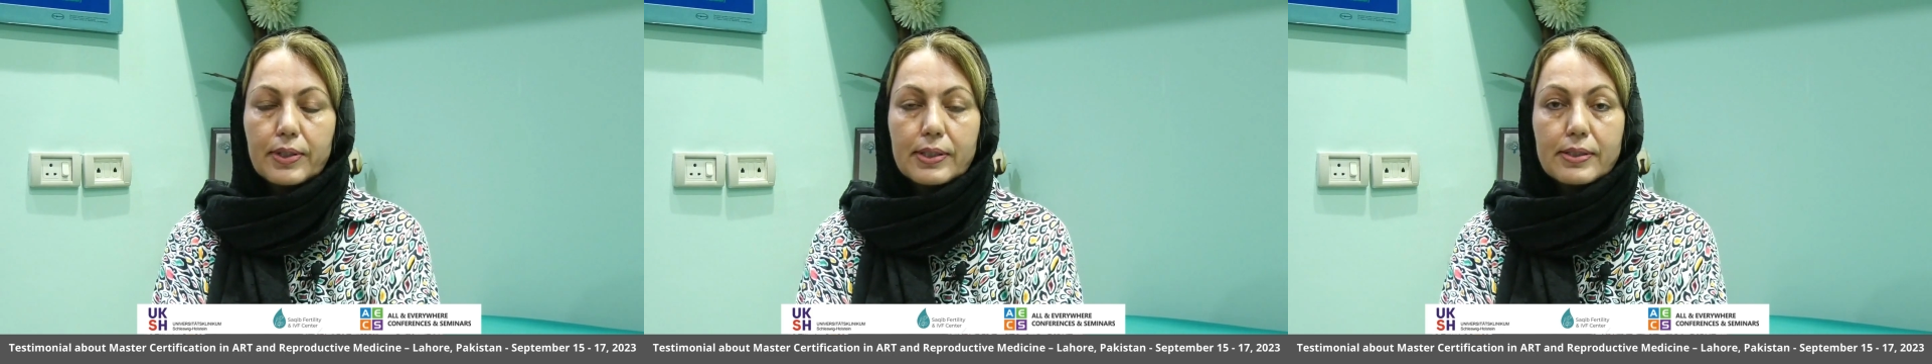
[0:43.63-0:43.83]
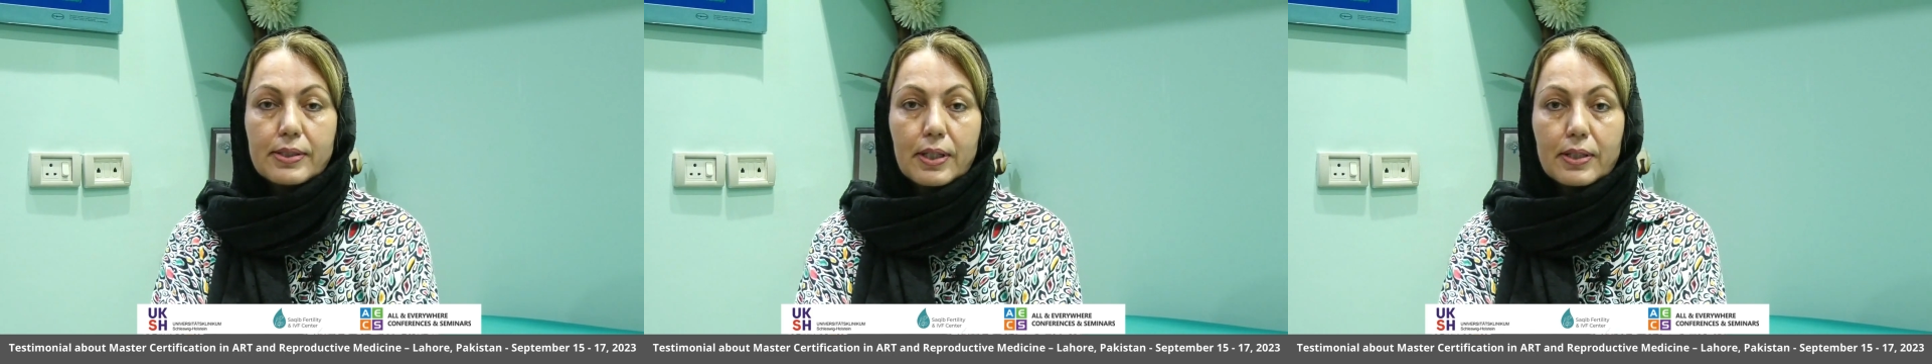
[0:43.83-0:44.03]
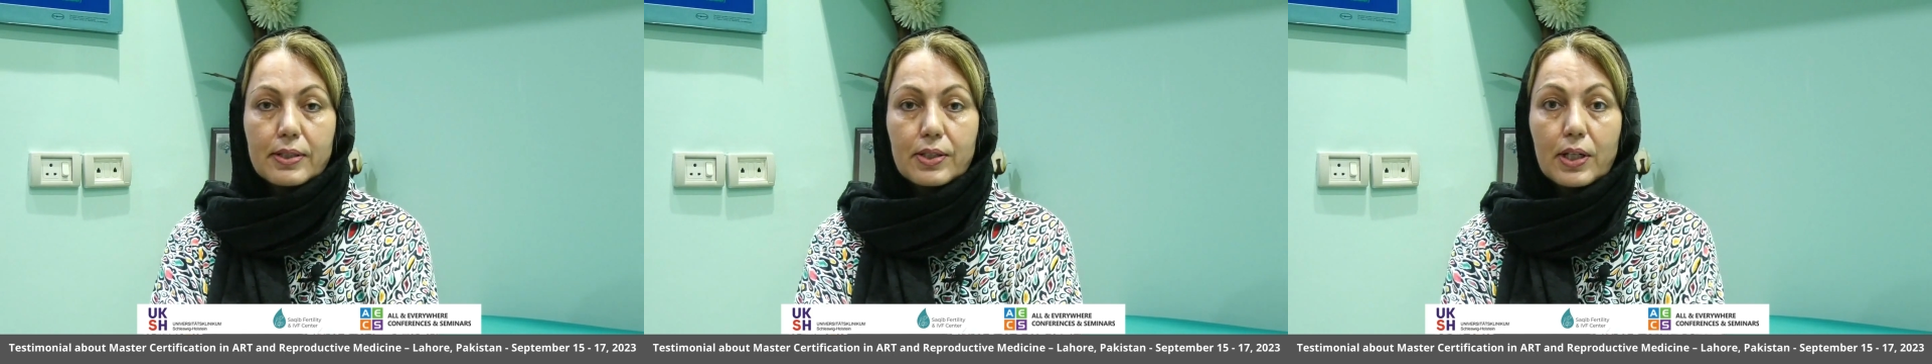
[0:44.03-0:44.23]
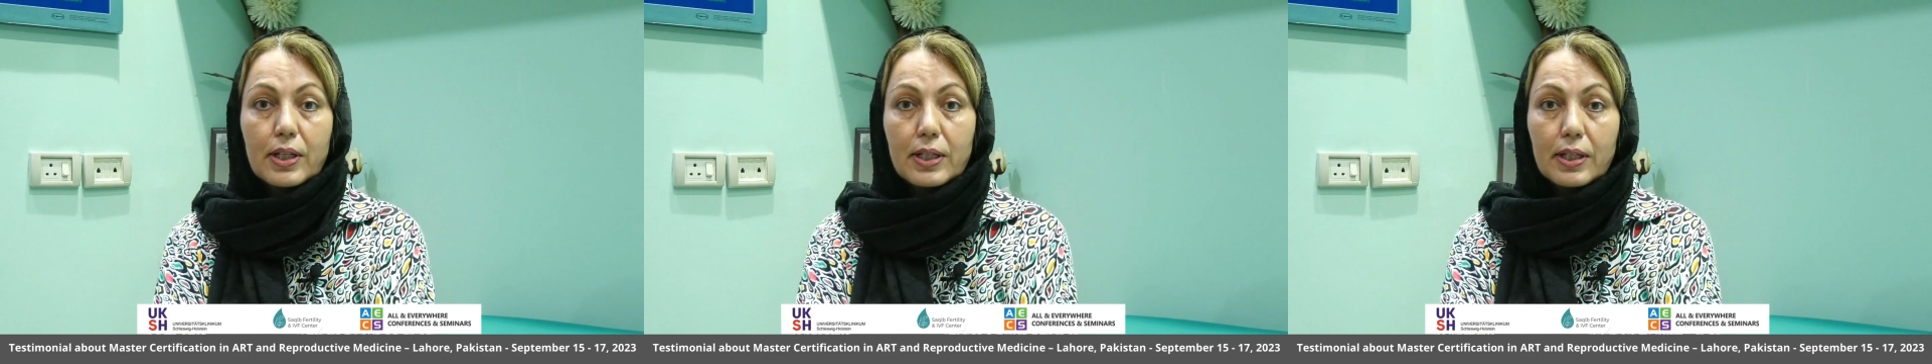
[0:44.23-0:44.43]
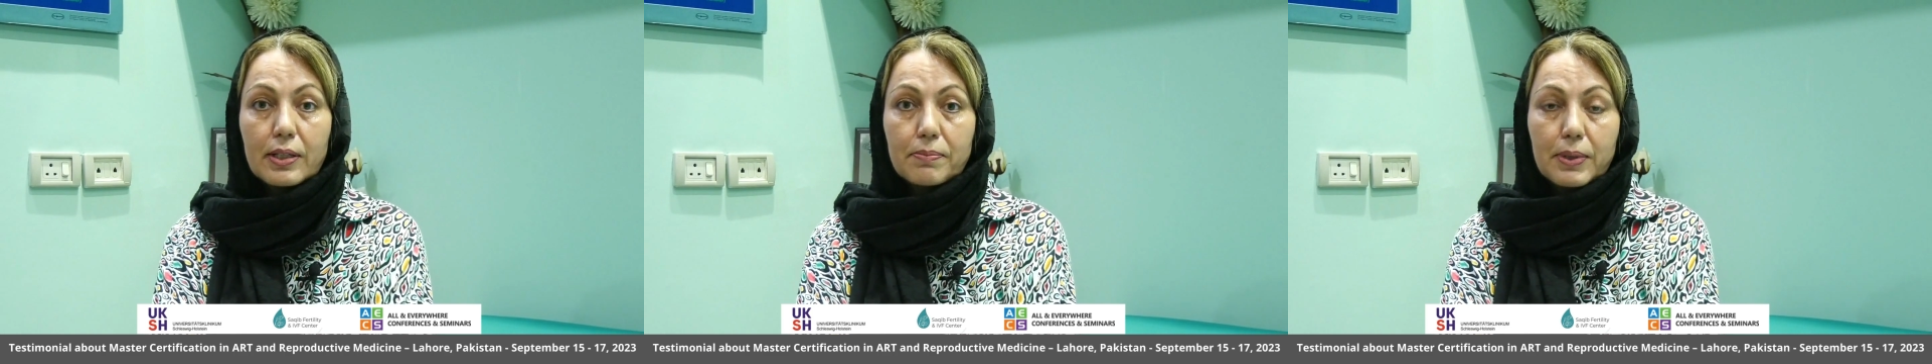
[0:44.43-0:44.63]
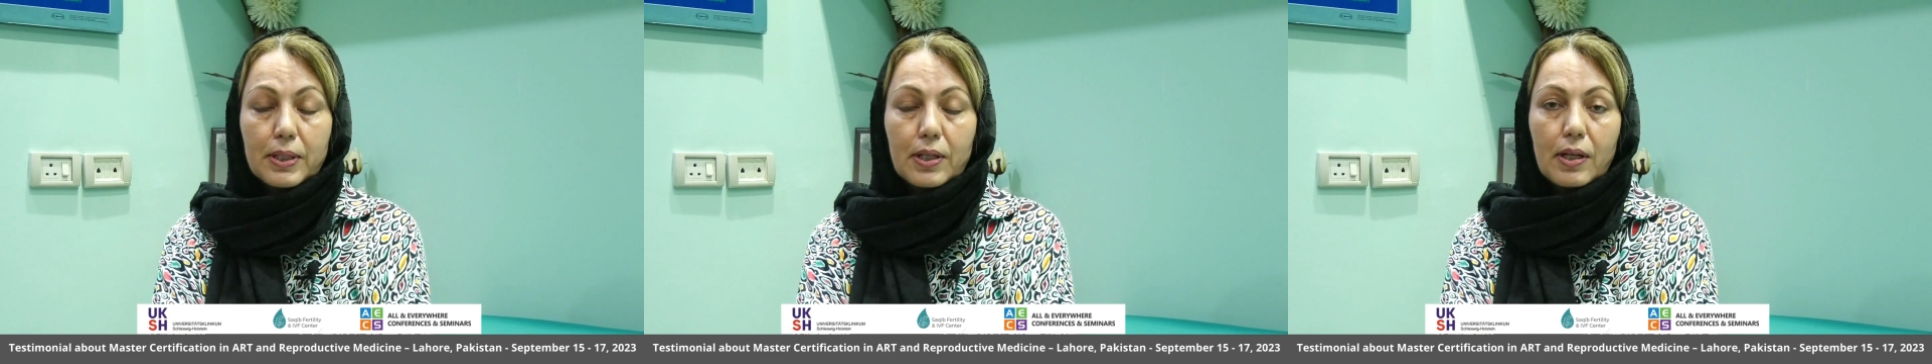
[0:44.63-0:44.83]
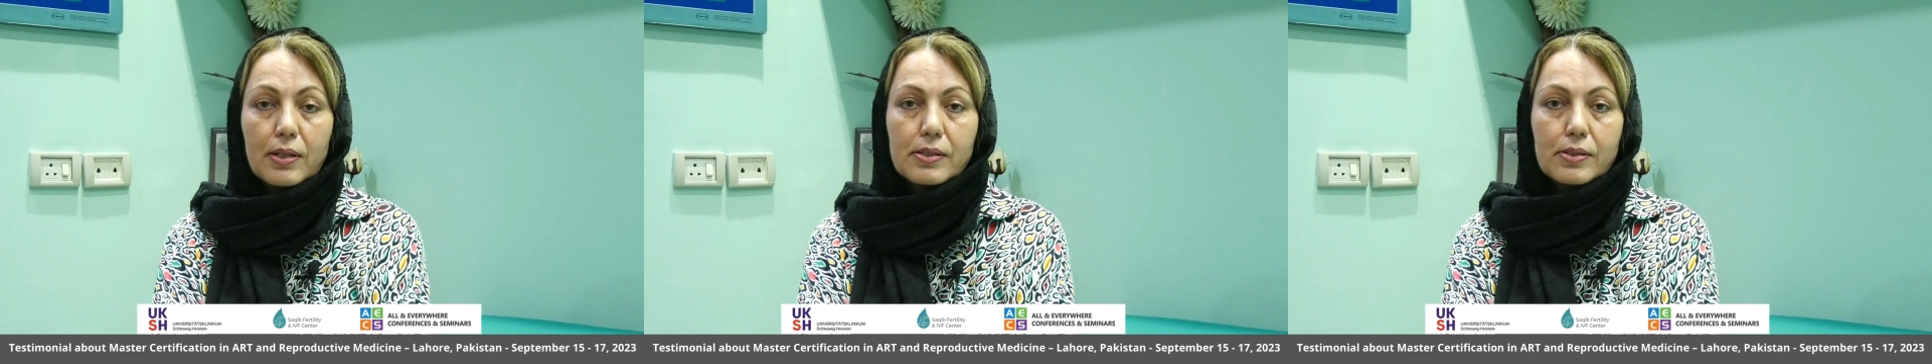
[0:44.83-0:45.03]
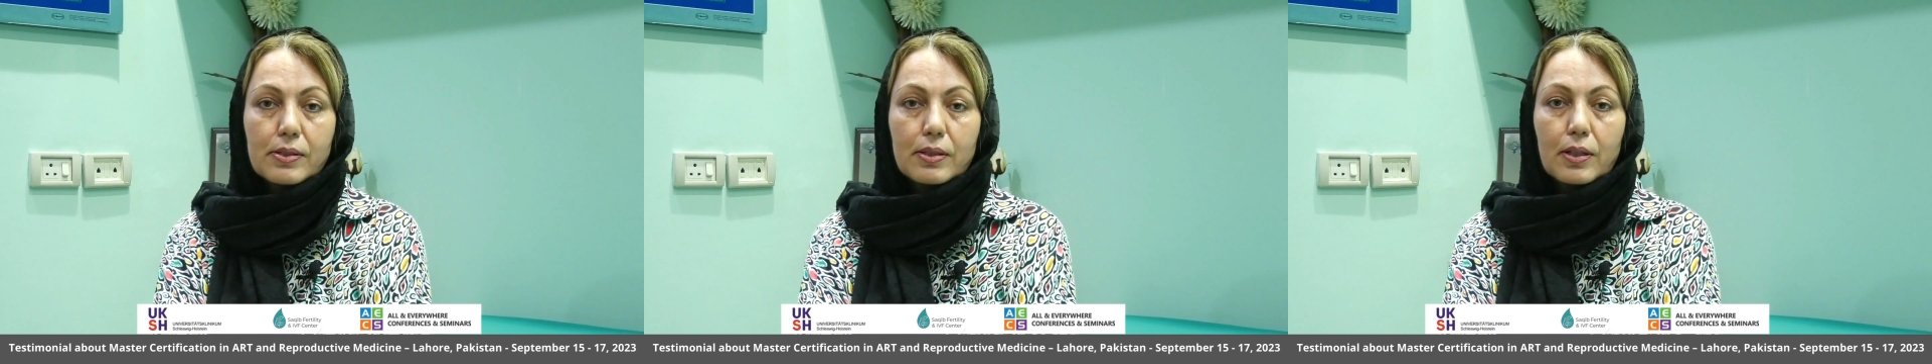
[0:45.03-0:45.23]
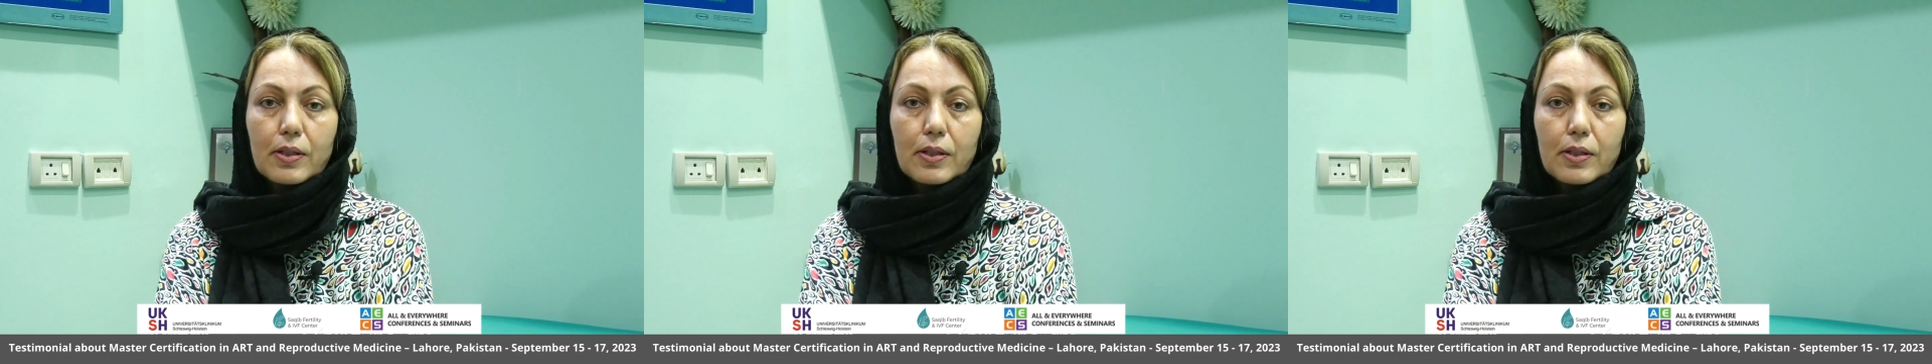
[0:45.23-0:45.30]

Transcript: this training because